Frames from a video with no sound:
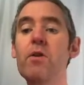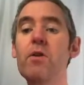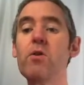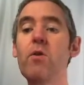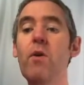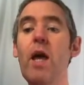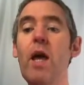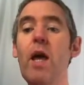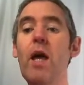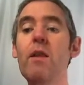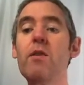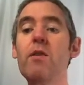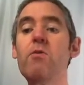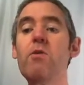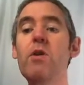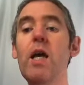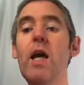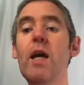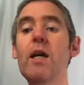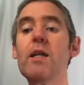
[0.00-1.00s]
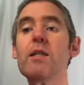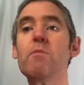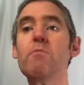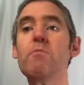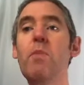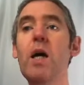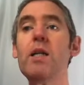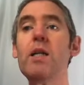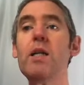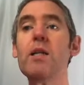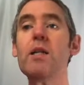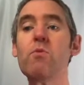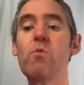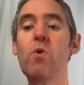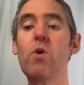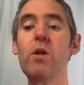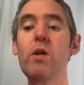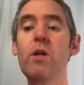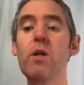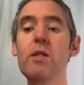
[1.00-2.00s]
So 3x minus
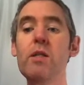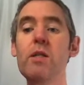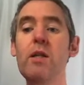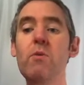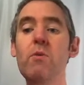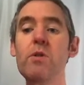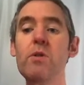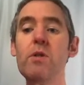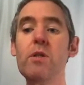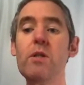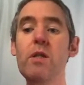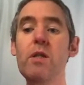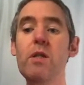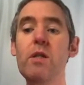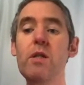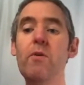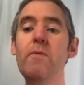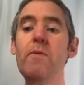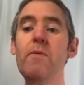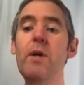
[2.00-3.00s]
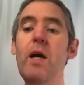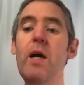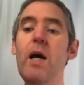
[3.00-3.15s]
1 is equal to 0.